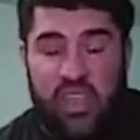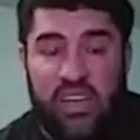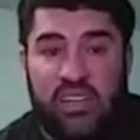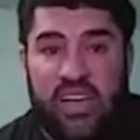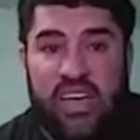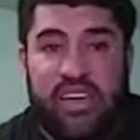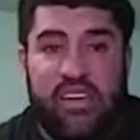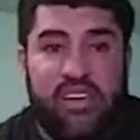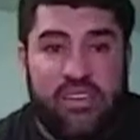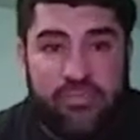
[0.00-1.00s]
Like,
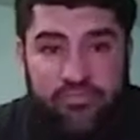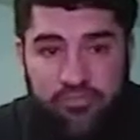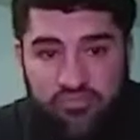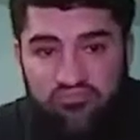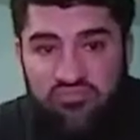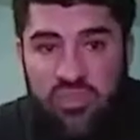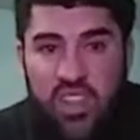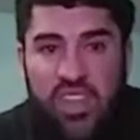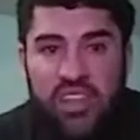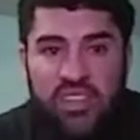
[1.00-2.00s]
um,
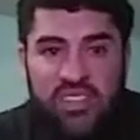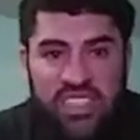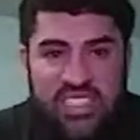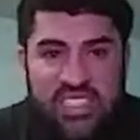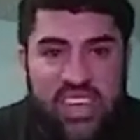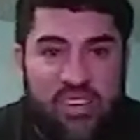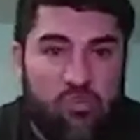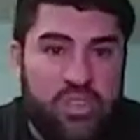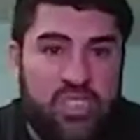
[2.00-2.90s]
let's say one